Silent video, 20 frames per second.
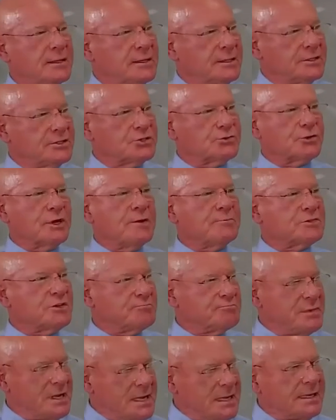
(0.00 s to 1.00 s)
streams
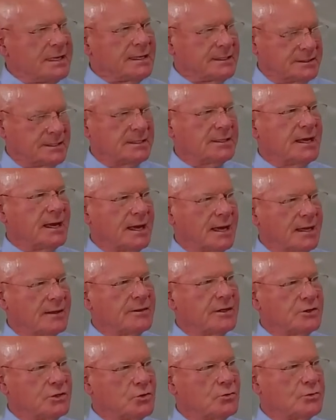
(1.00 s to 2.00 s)
of media today
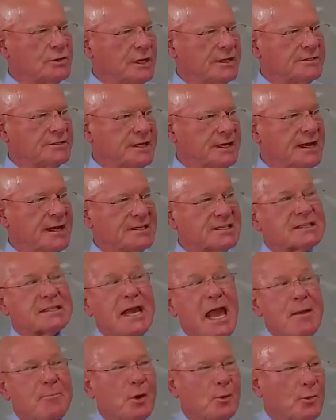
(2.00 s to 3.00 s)
that it's
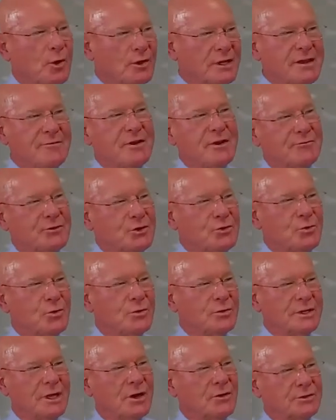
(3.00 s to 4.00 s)
inescapable, even if you
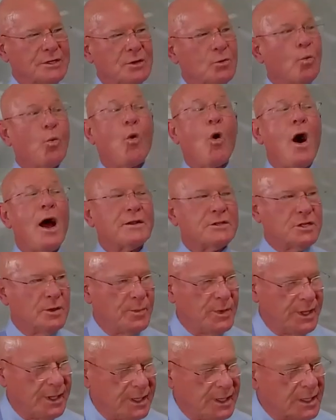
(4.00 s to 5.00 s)
didn't want to
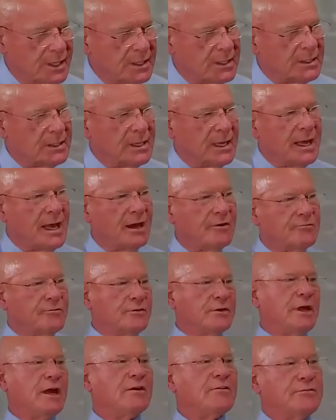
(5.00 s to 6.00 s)
be,
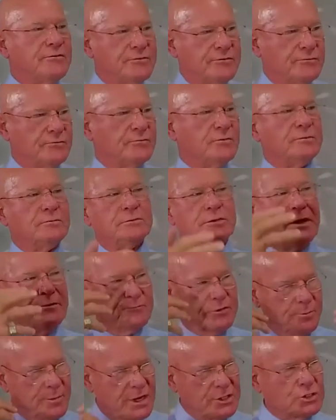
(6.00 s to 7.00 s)
have
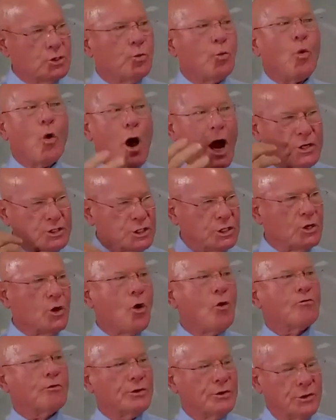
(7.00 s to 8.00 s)
information washing
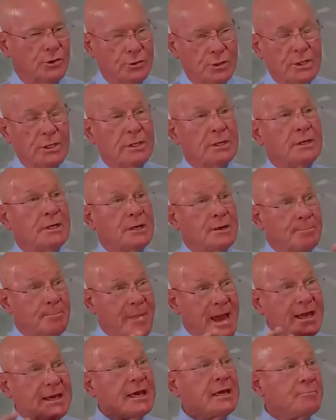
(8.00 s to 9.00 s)
over you.
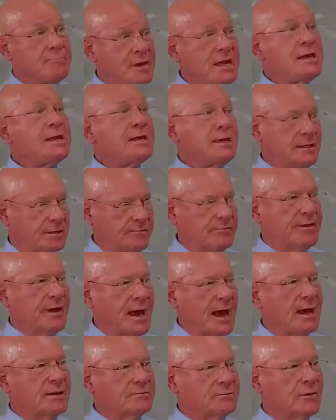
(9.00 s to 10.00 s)
Making meaning of
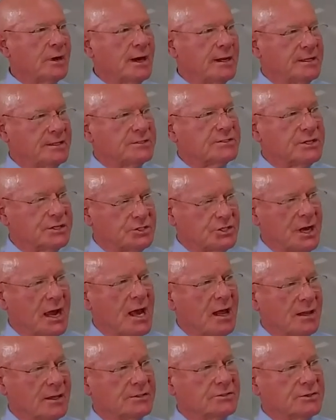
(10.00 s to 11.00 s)
that, right, is the
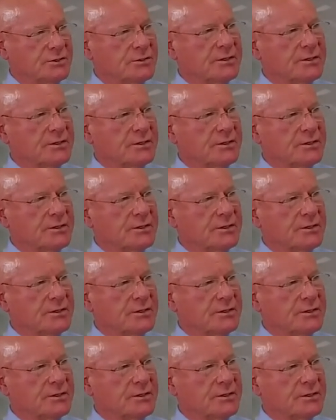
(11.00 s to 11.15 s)
challenge.